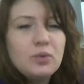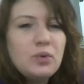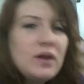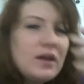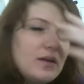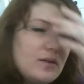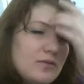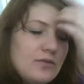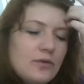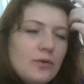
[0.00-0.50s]

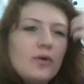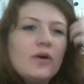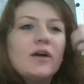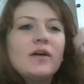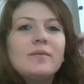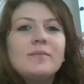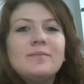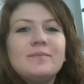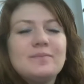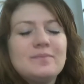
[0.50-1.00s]
week
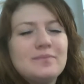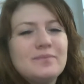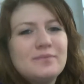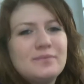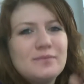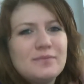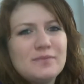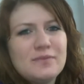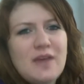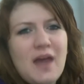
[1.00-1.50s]
four.
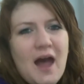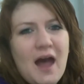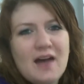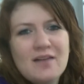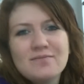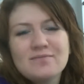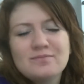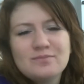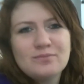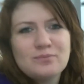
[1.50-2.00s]
Yeah,
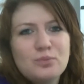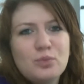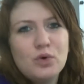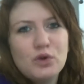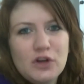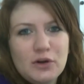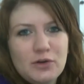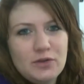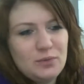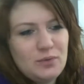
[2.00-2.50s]

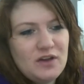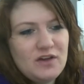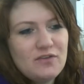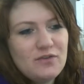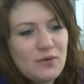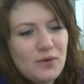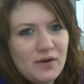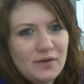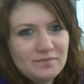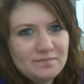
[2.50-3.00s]
we'll go with week
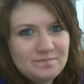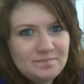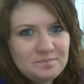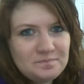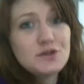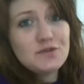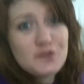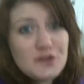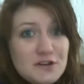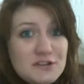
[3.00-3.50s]
four.
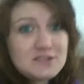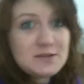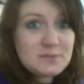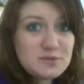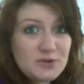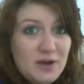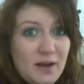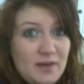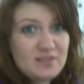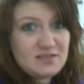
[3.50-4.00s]
So if you're
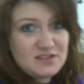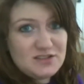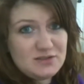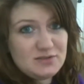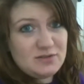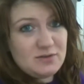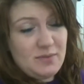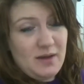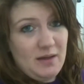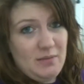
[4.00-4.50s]
subscribed
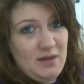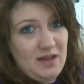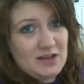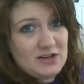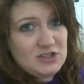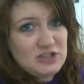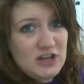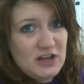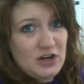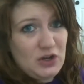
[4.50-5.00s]
to my
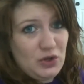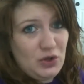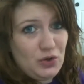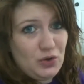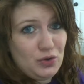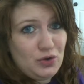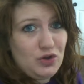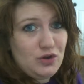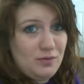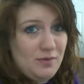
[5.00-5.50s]
main
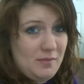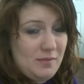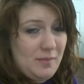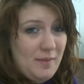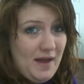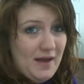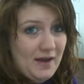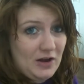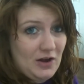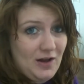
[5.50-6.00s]
channel, you remember
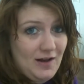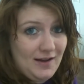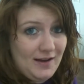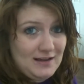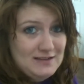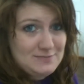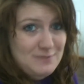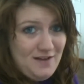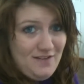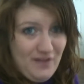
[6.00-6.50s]
back in
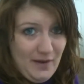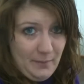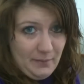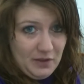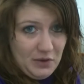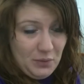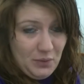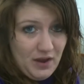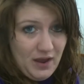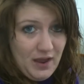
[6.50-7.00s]
August my
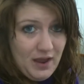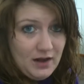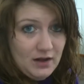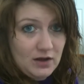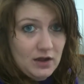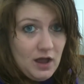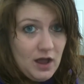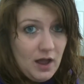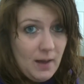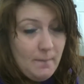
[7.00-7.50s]
family went
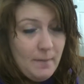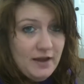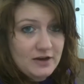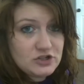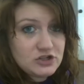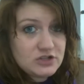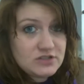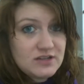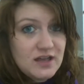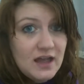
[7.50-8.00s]
and got
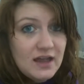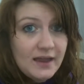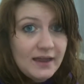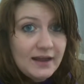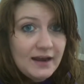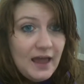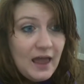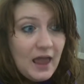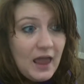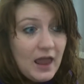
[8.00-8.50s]
pictures taken
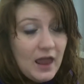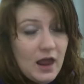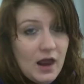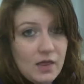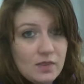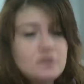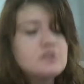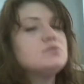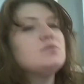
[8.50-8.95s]
and